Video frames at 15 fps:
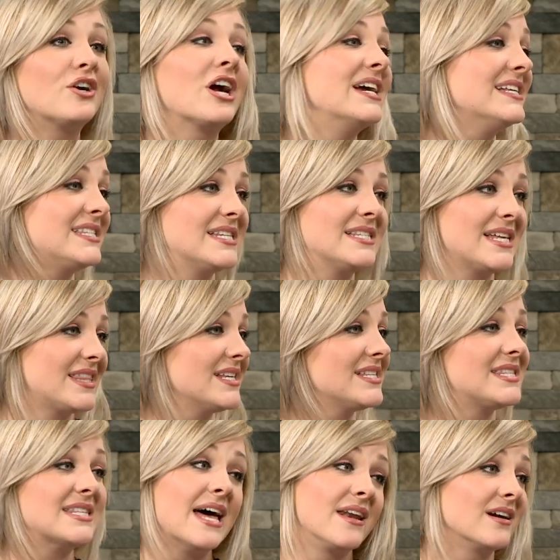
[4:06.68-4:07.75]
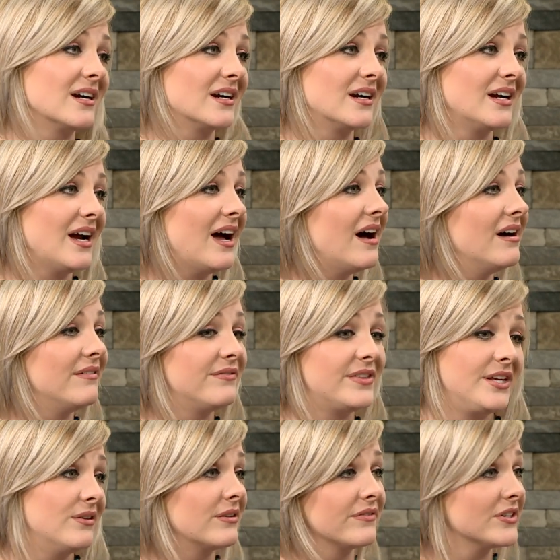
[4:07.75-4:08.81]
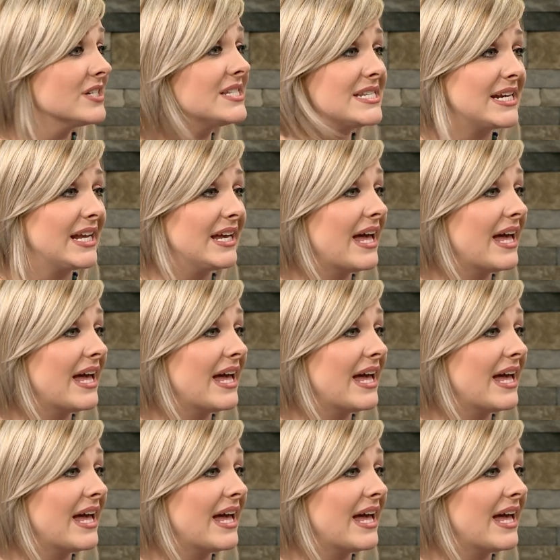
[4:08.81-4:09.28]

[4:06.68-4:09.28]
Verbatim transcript: Christ is at the center of the university.